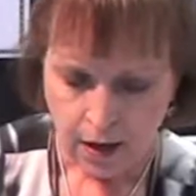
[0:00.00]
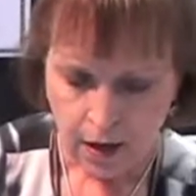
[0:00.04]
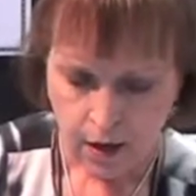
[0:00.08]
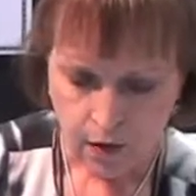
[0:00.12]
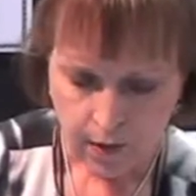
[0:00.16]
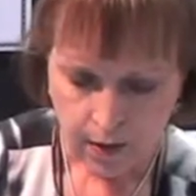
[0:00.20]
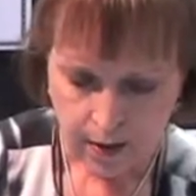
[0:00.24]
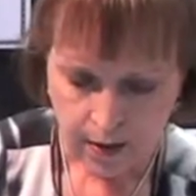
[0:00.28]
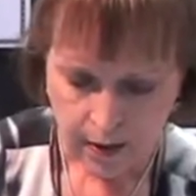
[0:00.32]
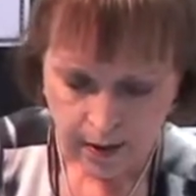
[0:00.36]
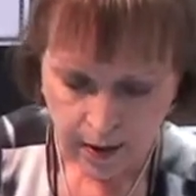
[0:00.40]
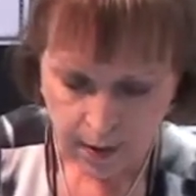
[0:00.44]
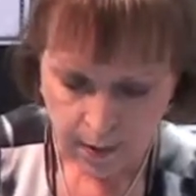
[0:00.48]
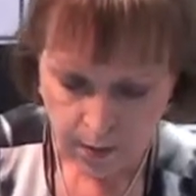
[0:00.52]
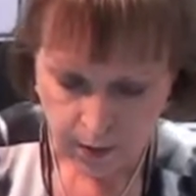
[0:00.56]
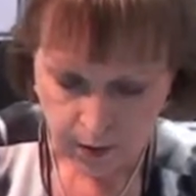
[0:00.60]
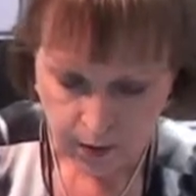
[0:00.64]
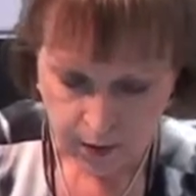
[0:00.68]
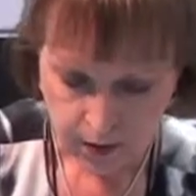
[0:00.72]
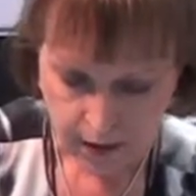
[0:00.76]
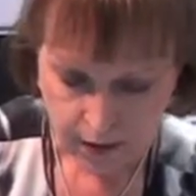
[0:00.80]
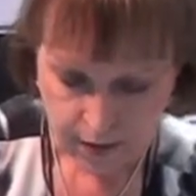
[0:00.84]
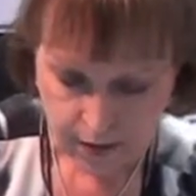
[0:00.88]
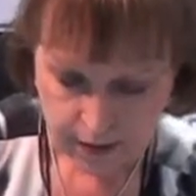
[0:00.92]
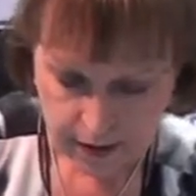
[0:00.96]
you end up
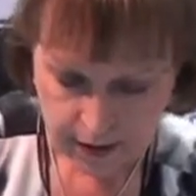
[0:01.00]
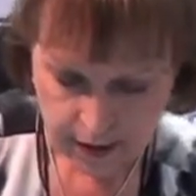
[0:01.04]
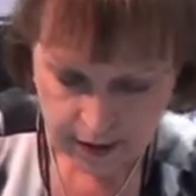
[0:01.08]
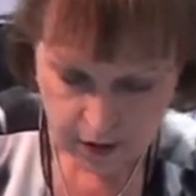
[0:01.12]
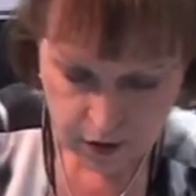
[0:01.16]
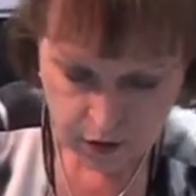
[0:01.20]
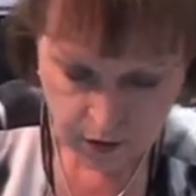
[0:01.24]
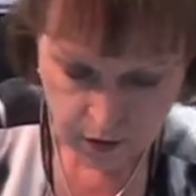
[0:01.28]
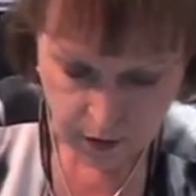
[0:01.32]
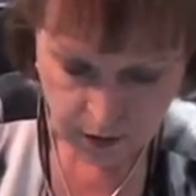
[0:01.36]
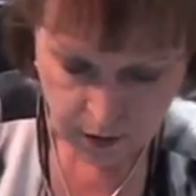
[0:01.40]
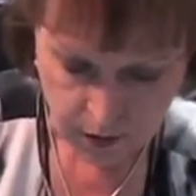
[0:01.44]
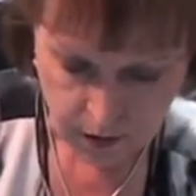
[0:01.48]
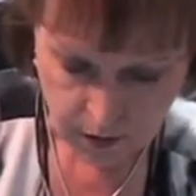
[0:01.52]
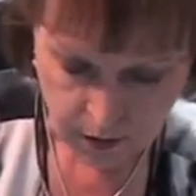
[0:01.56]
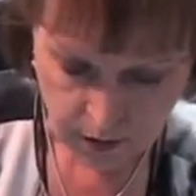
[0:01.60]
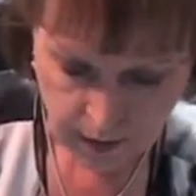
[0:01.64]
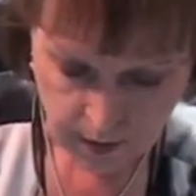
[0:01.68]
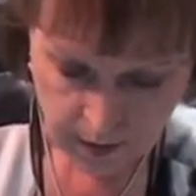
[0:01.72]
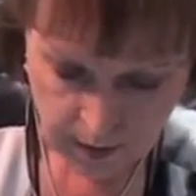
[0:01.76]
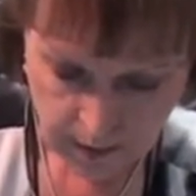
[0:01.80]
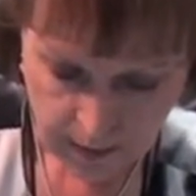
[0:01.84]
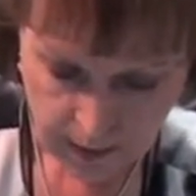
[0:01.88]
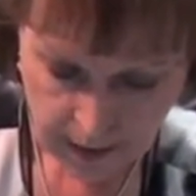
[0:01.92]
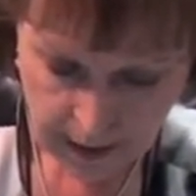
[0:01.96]
with those extra
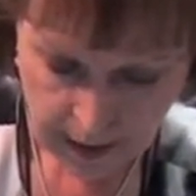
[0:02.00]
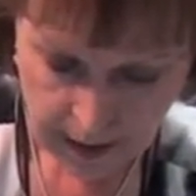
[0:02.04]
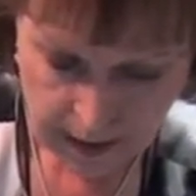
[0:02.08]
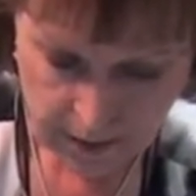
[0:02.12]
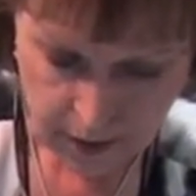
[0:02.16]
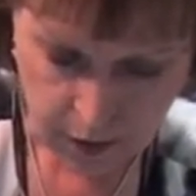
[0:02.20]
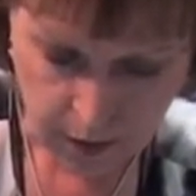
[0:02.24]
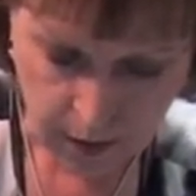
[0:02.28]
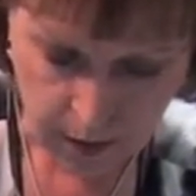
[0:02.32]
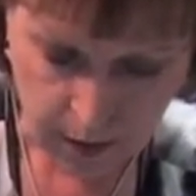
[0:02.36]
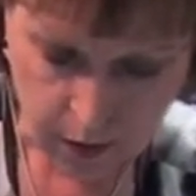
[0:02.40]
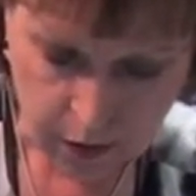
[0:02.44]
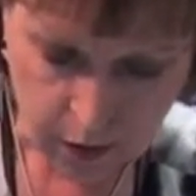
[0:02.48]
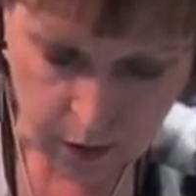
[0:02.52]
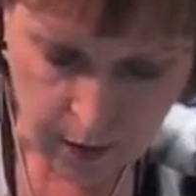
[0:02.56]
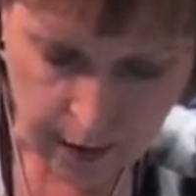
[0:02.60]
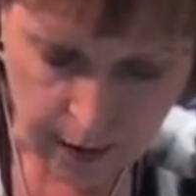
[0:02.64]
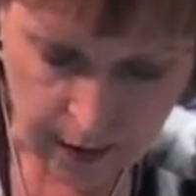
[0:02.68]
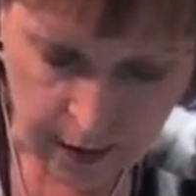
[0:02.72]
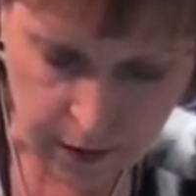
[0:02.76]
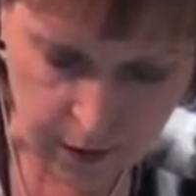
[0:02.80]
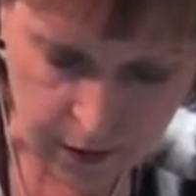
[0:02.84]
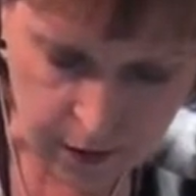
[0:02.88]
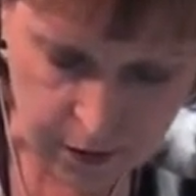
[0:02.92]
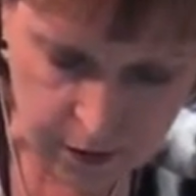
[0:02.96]
little half square
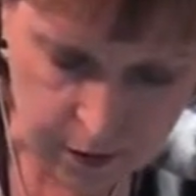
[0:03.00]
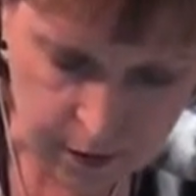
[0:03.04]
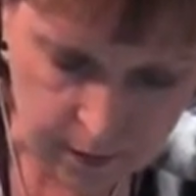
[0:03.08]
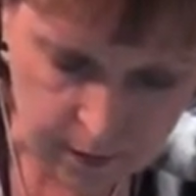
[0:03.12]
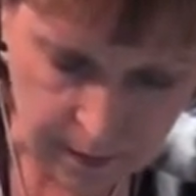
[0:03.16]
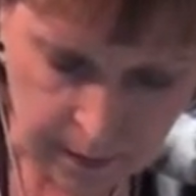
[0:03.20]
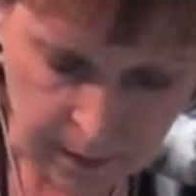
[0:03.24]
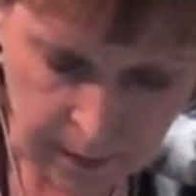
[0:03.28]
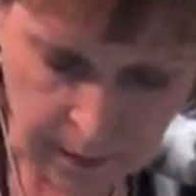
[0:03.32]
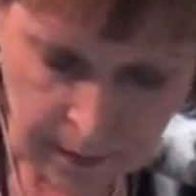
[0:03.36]
triangles.